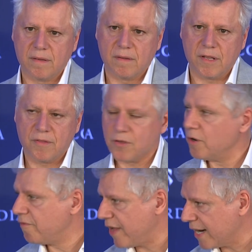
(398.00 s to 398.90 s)
the
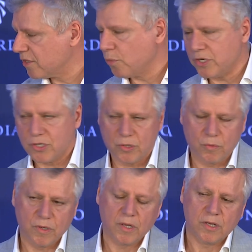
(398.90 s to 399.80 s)
third factor which
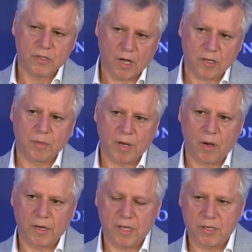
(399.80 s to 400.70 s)
you talked
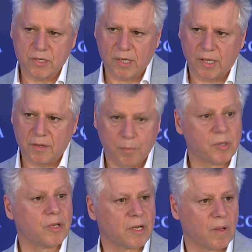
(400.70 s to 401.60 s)
about is the
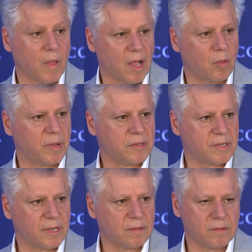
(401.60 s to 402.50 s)
political element.
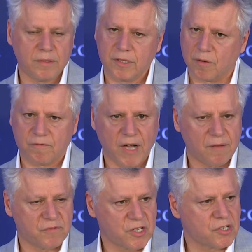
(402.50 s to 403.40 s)
And
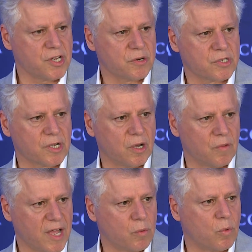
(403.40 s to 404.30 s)
5, 6 years ago,
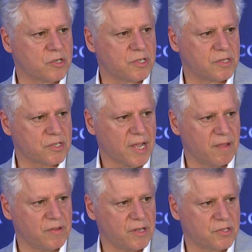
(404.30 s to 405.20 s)
that wasn't as
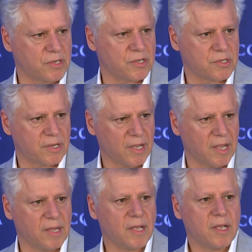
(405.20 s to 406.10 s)
heavy as it is
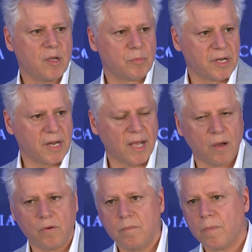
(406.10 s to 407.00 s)
today, but now